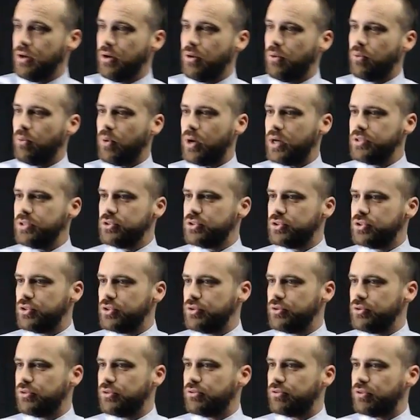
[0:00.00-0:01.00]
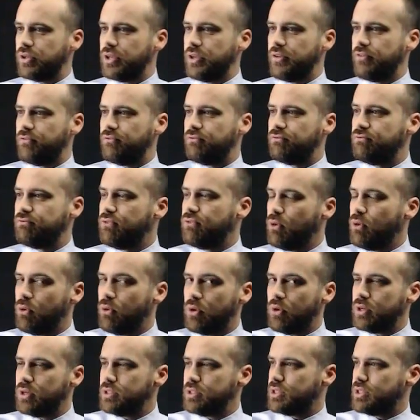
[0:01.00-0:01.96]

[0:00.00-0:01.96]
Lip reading: 1, 2, 3, 4,